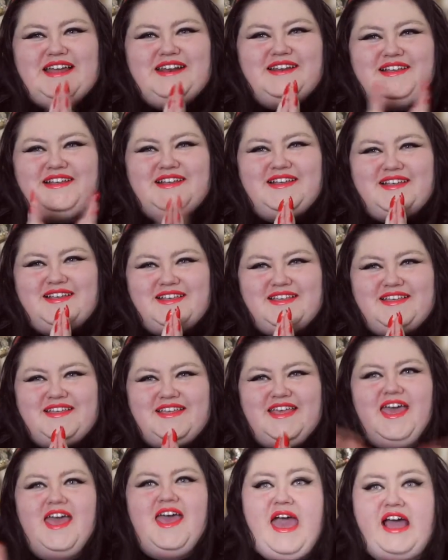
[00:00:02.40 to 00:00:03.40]

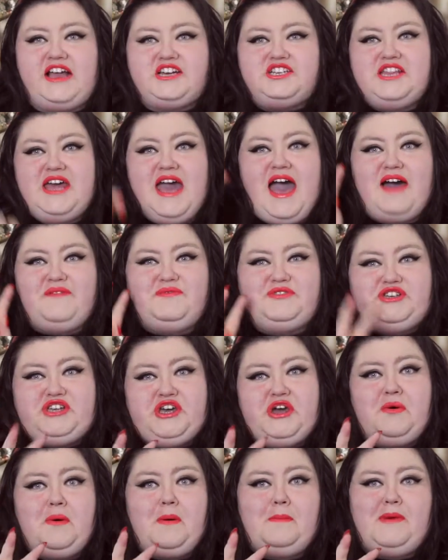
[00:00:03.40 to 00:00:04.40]
I actually have
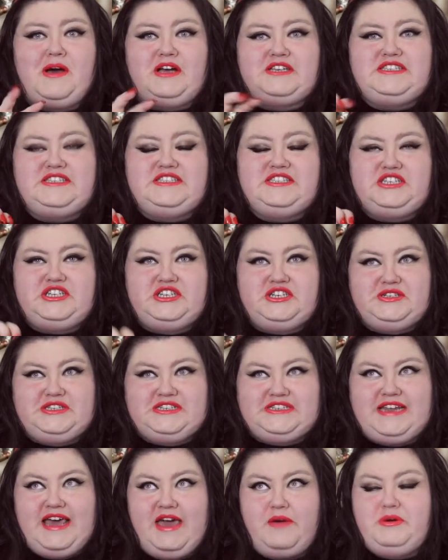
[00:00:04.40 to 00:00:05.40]
two unboxings to do
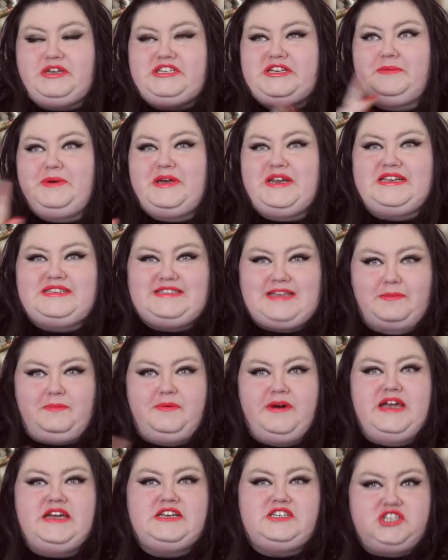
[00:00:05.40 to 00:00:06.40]
today, which I'm going to
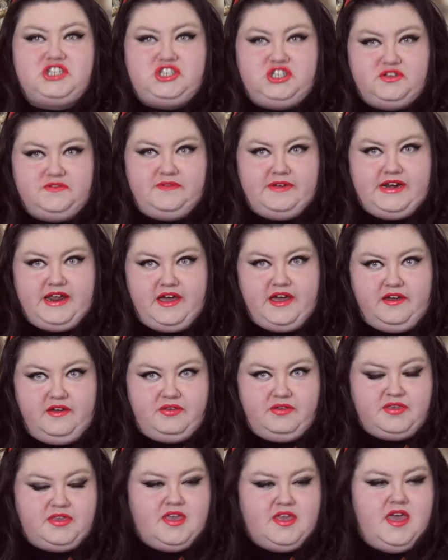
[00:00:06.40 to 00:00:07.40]
separate into two
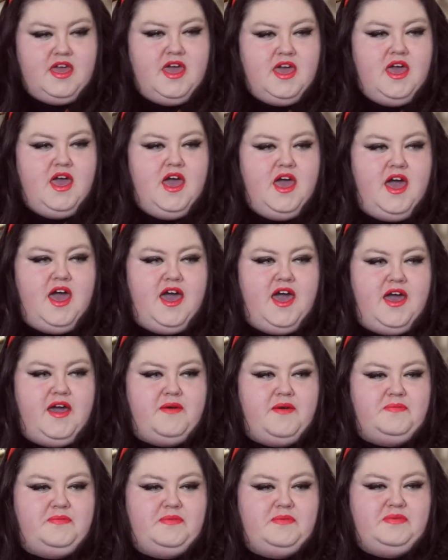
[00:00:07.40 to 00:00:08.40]
videos.
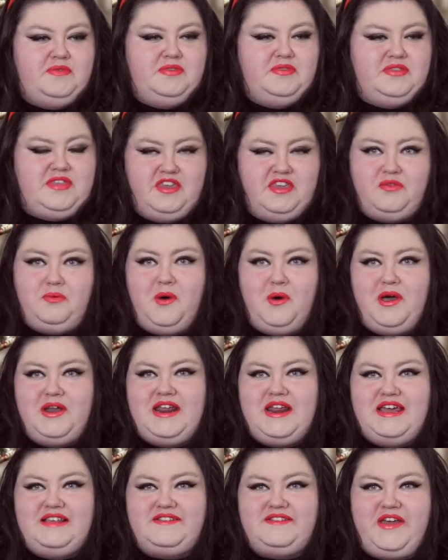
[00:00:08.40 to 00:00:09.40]
This one
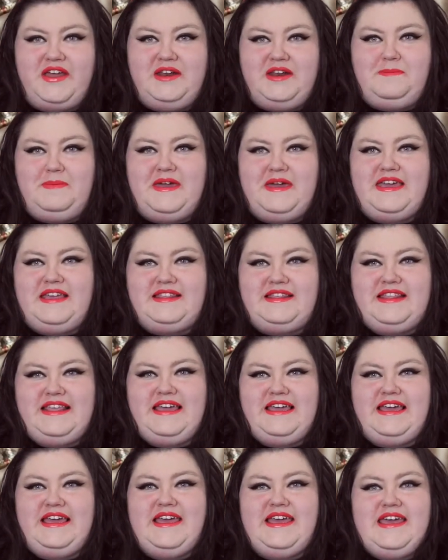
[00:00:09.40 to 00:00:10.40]
is going to be
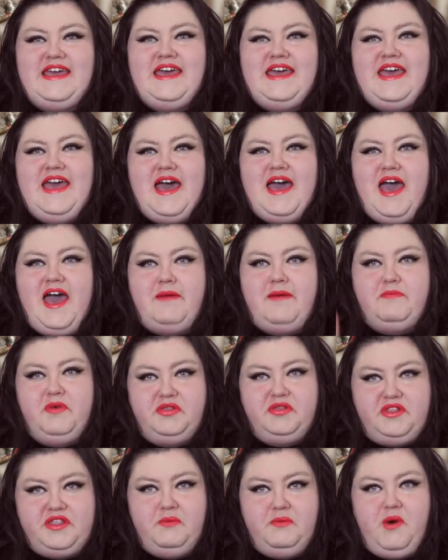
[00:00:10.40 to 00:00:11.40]
the
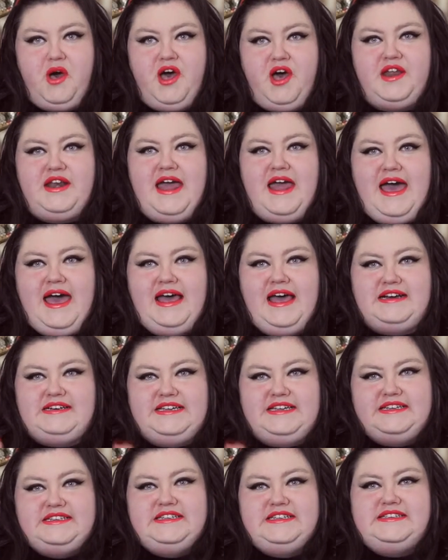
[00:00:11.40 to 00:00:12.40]
monthly one, and
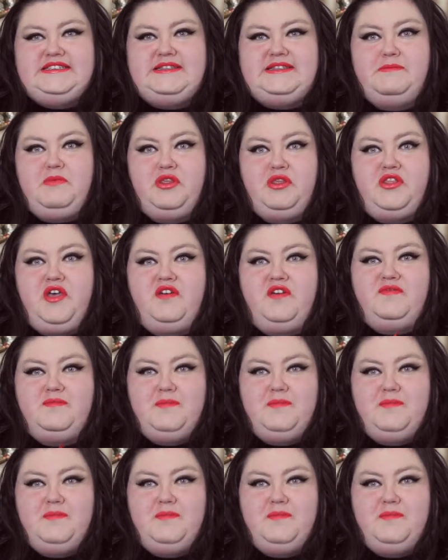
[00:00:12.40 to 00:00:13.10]
it is the month of